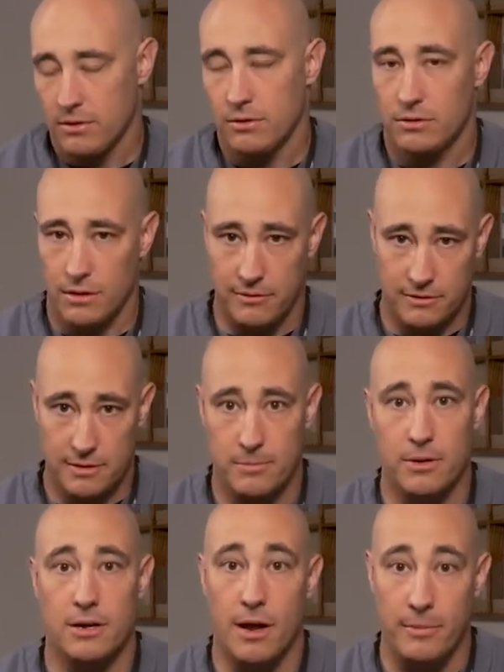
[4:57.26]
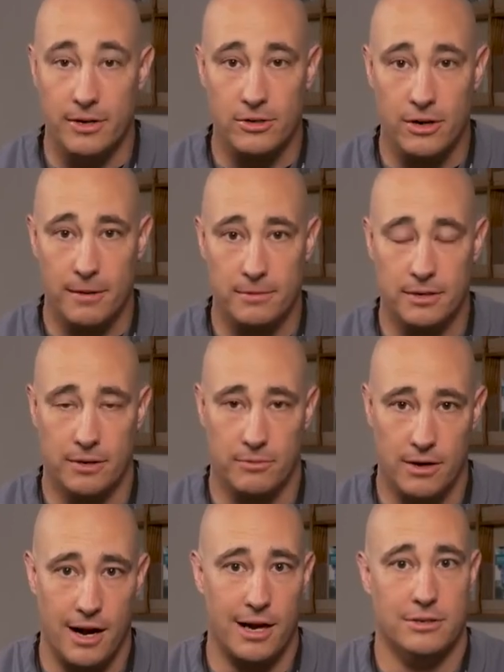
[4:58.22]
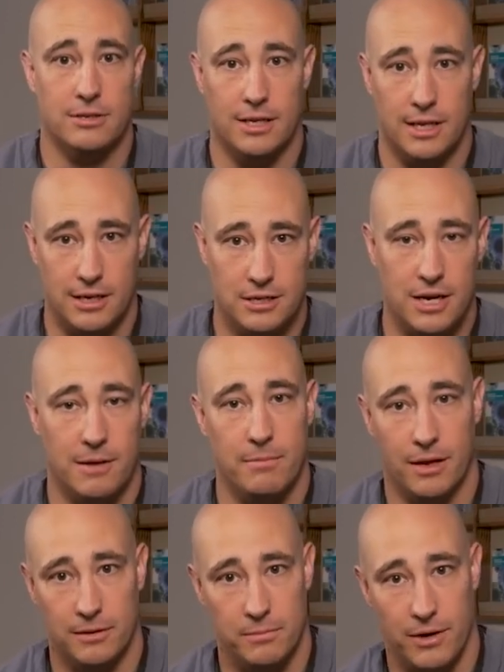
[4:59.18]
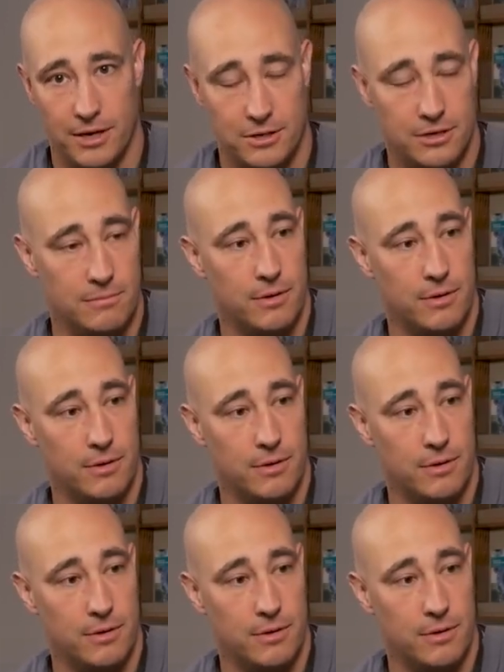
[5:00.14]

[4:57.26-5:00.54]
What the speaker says: So obviously put numbing drops in. We're not actually going to check Meg's pressure,